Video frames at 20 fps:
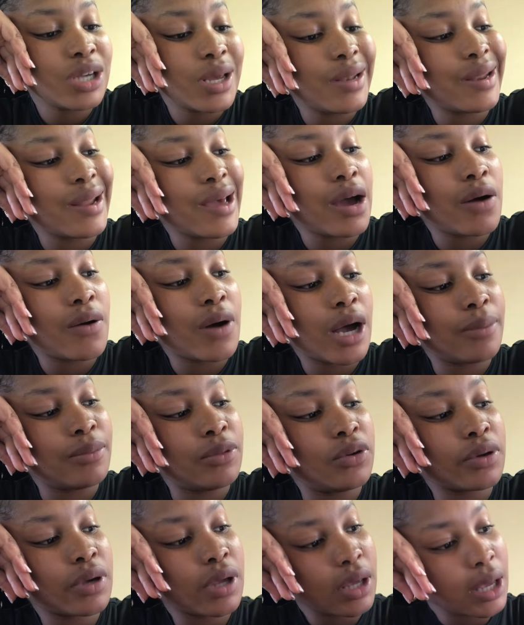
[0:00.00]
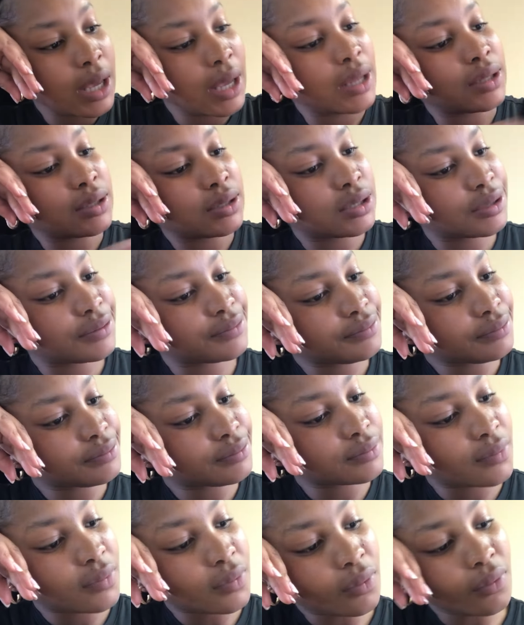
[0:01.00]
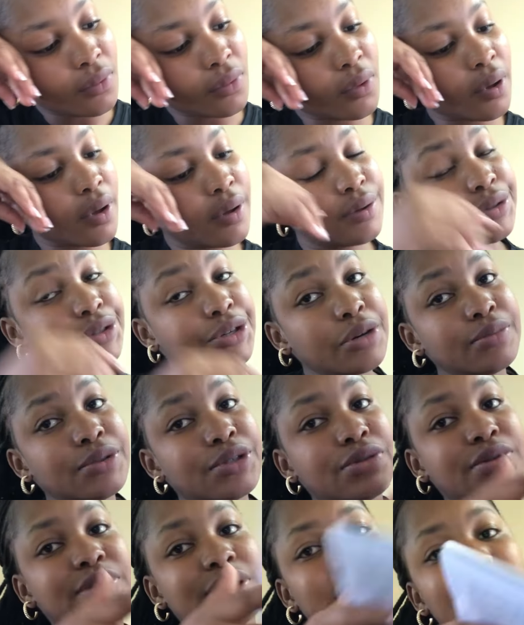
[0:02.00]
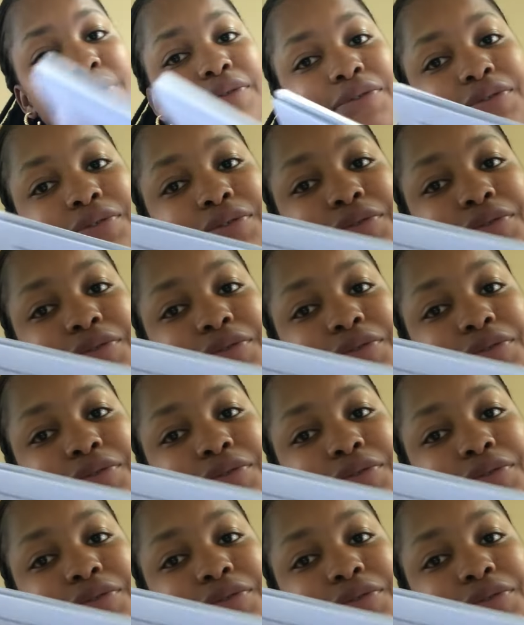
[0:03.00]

and now I'm looking at term two stuff